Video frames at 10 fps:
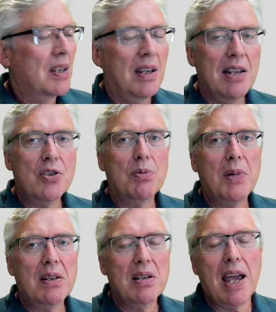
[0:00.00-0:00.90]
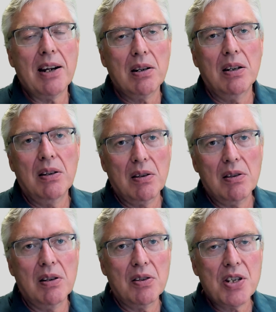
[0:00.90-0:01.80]
Instrument,
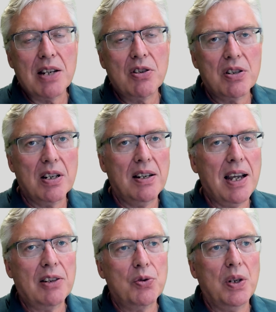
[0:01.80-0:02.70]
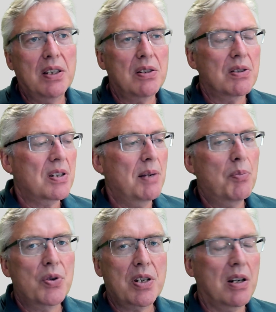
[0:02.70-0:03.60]
sensors and actuators,
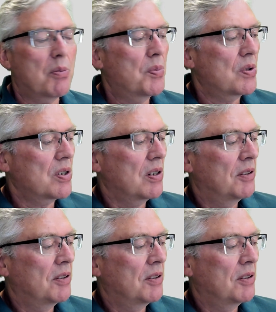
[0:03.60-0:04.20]
inputs and outputs.